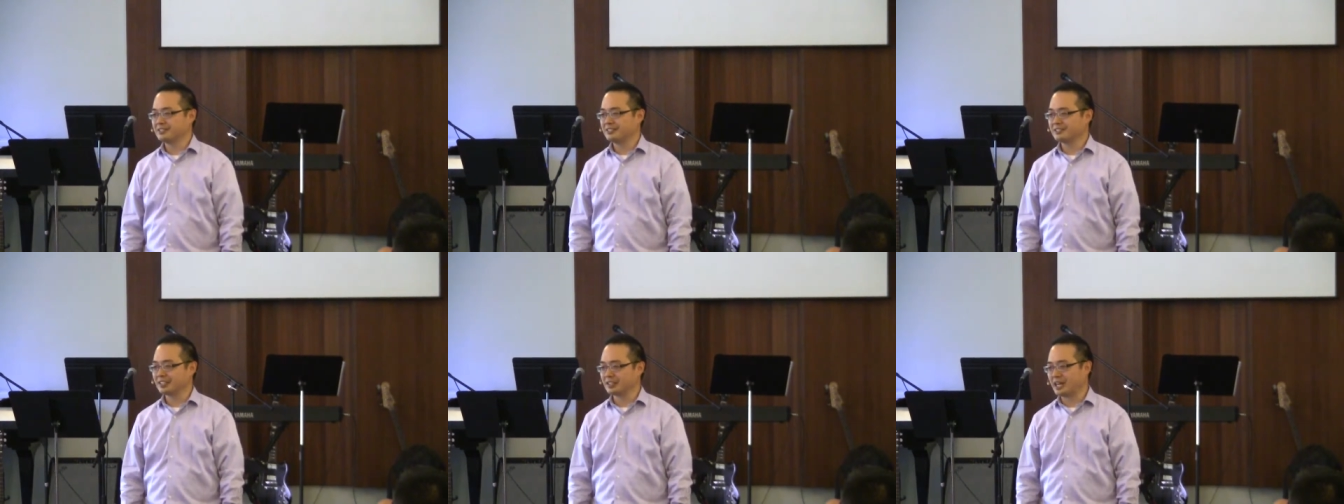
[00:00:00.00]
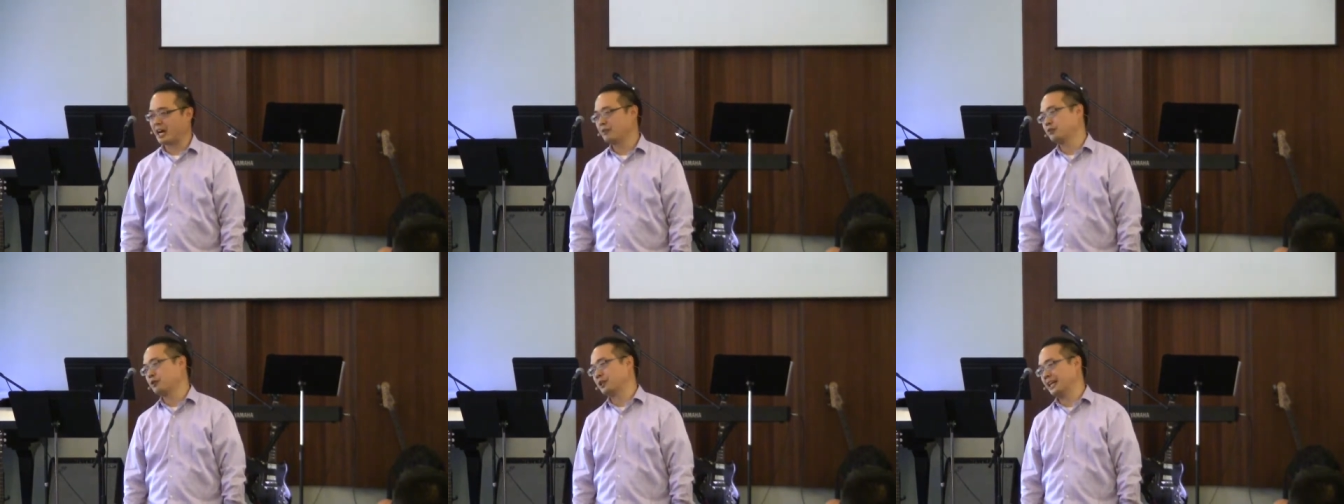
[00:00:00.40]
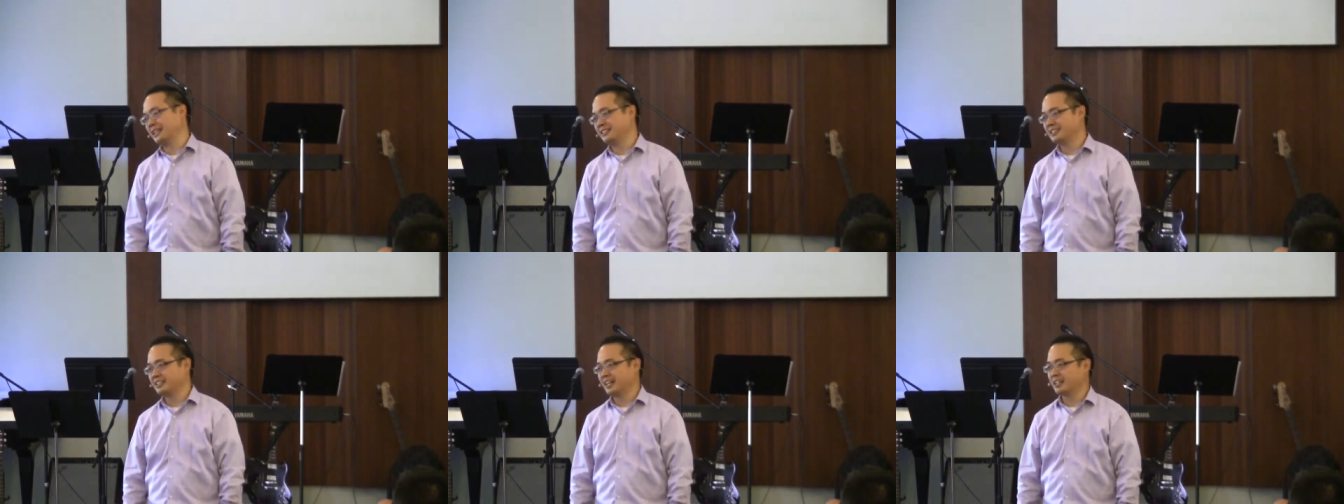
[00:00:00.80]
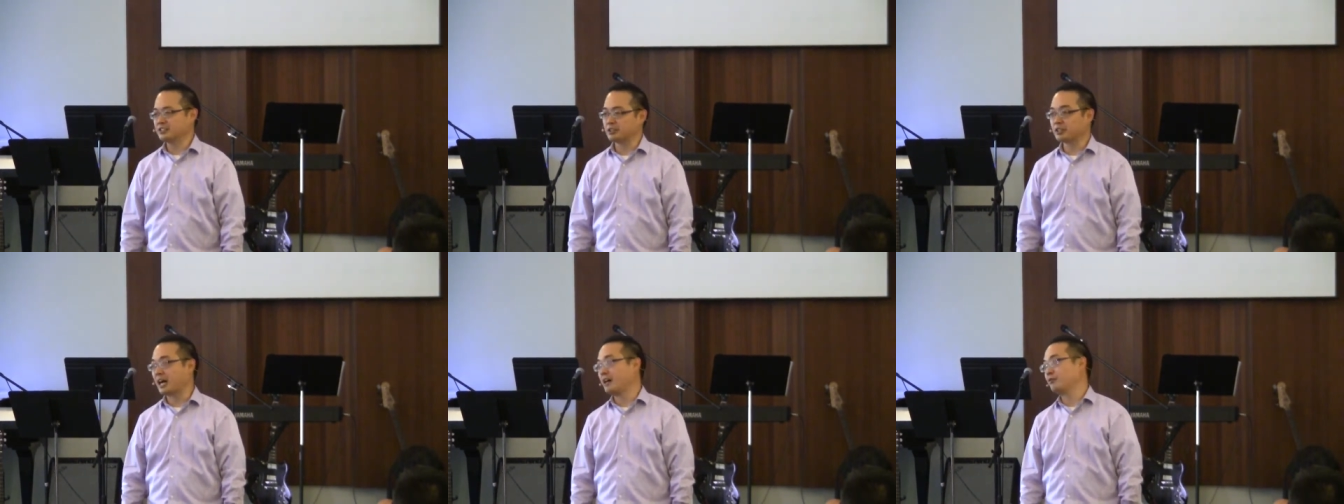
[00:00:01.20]
until the iPhone 8,
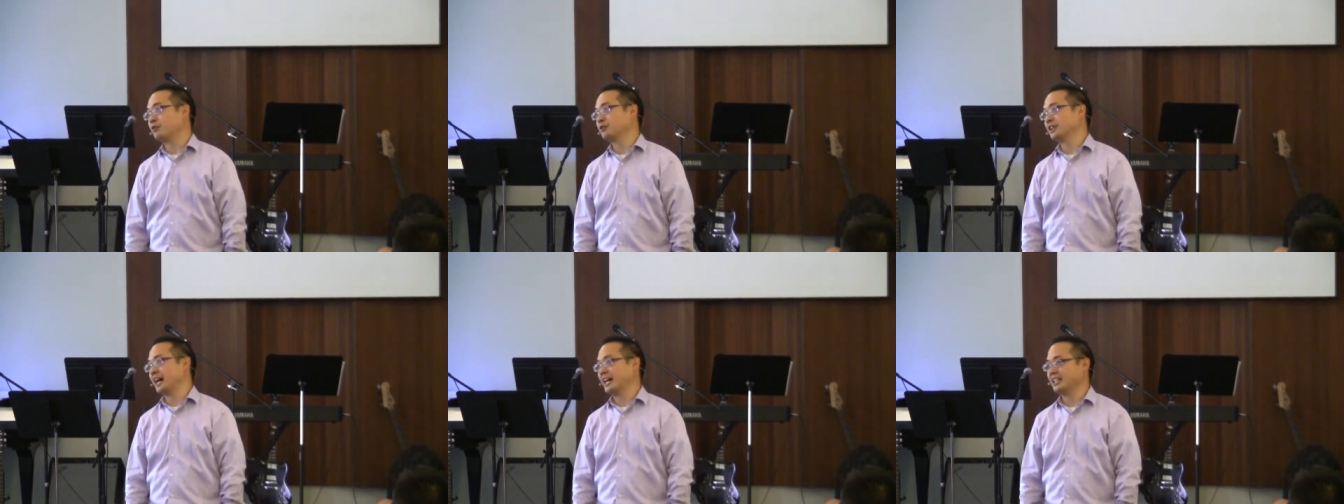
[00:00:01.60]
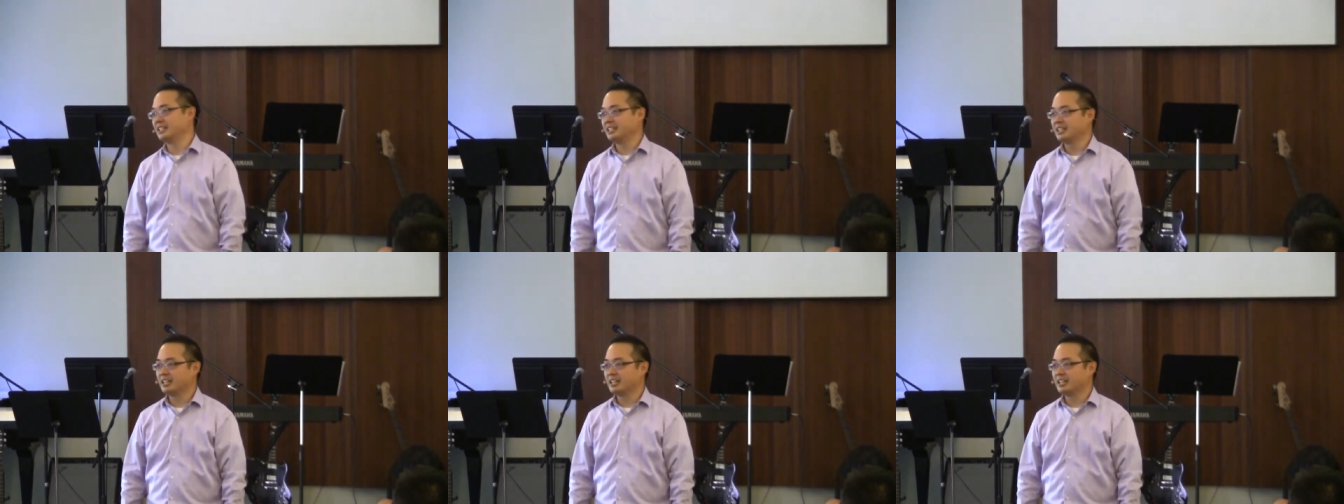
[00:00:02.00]
until the iPhone 9,